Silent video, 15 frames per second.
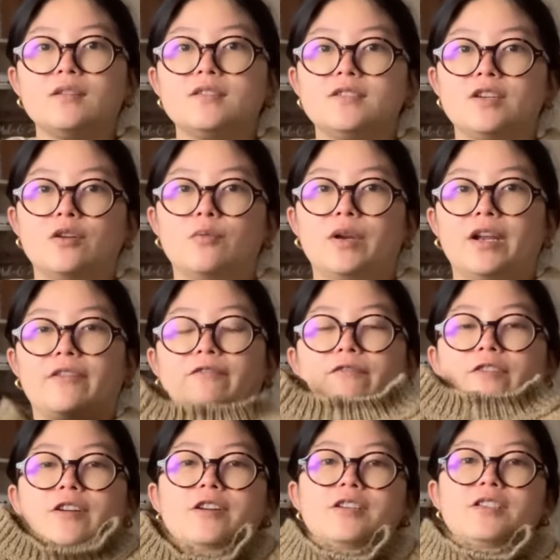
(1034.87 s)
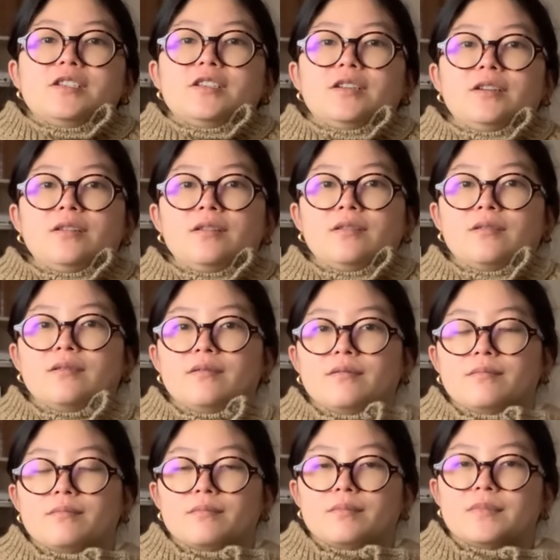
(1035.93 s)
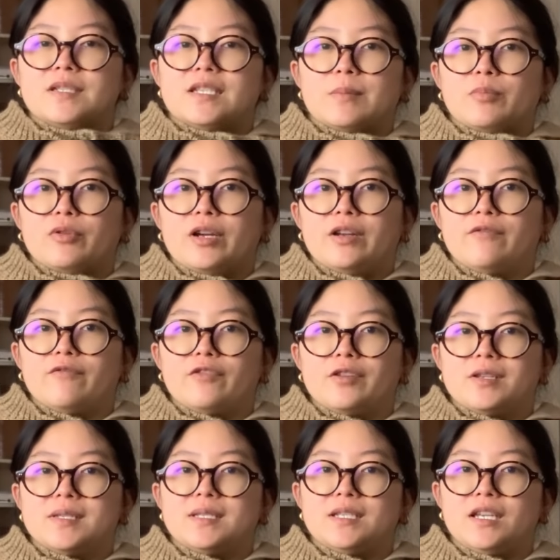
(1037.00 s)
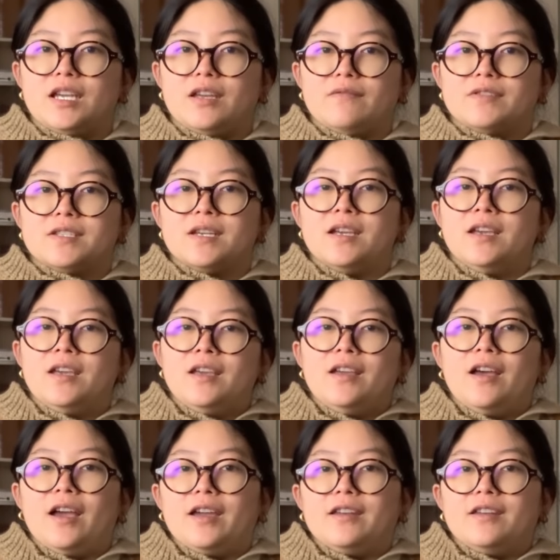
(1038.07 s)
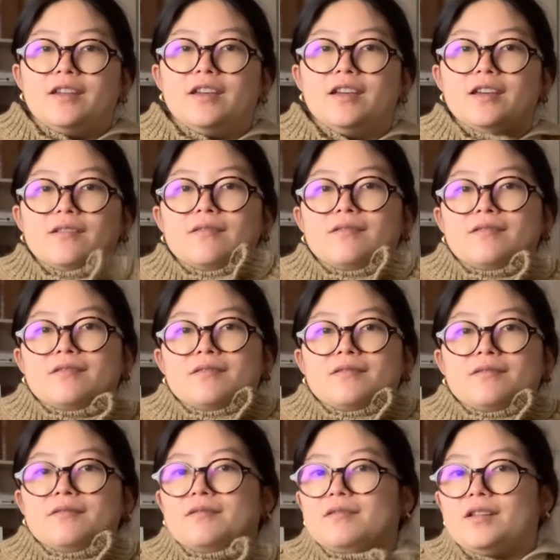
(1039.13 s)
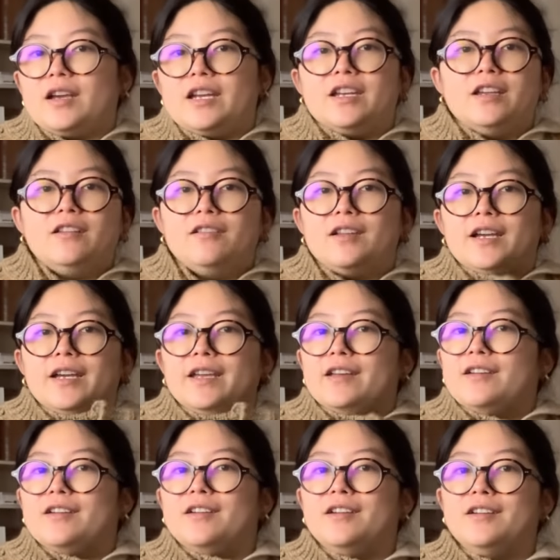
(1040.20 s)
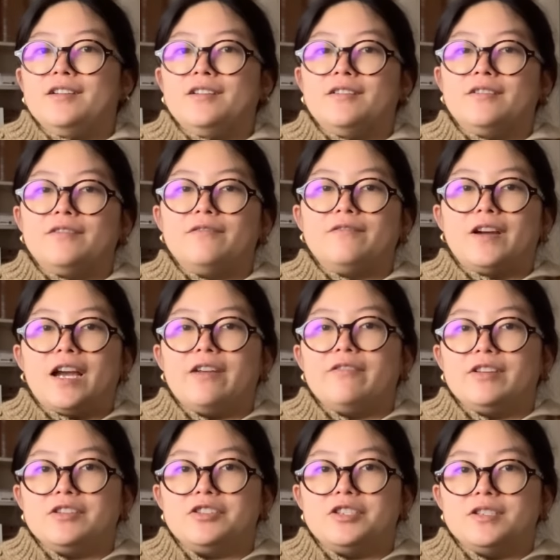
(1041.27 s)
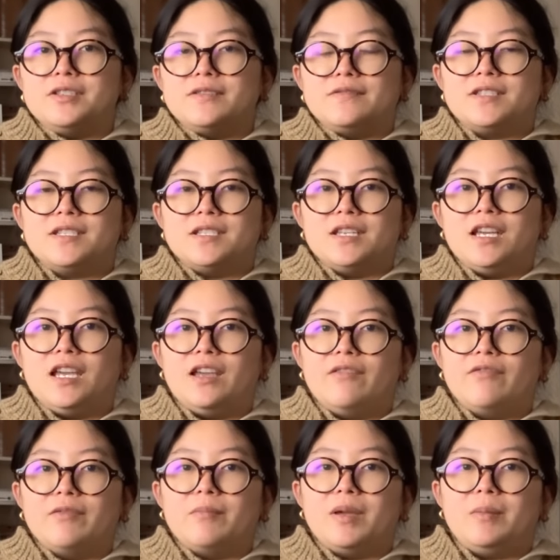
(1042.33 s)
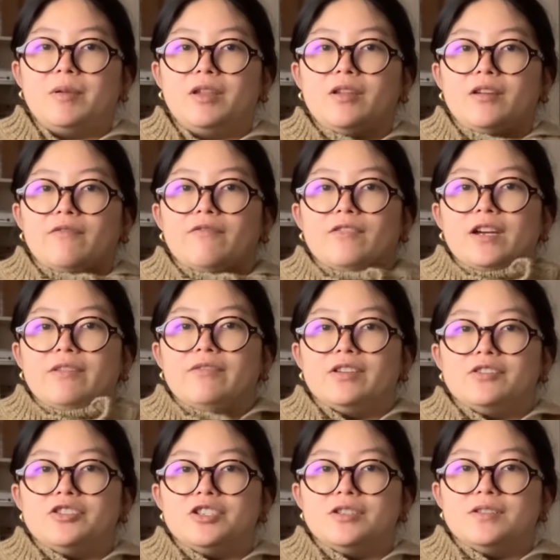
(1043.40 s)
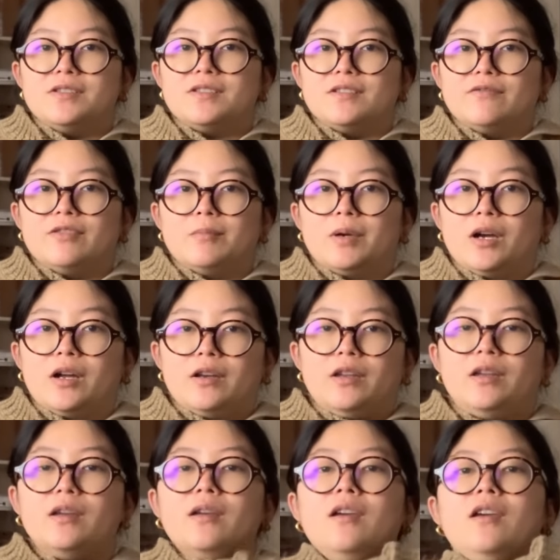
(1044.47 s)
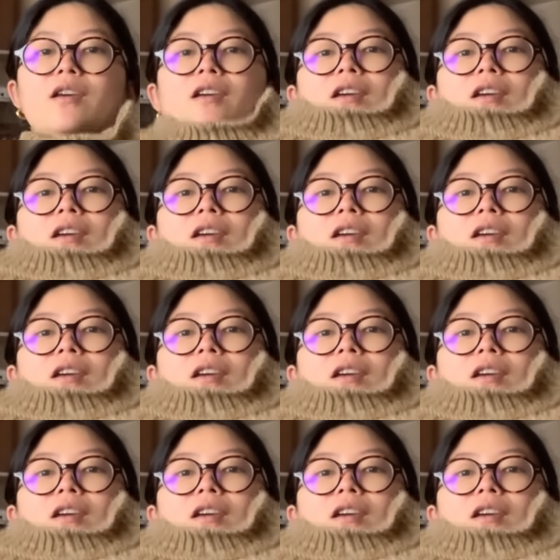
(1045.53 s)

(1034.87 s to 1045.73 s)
So when I first separated for the sleeves, I knit like 5 inches of sleeve and maybe like 5 inches of the body.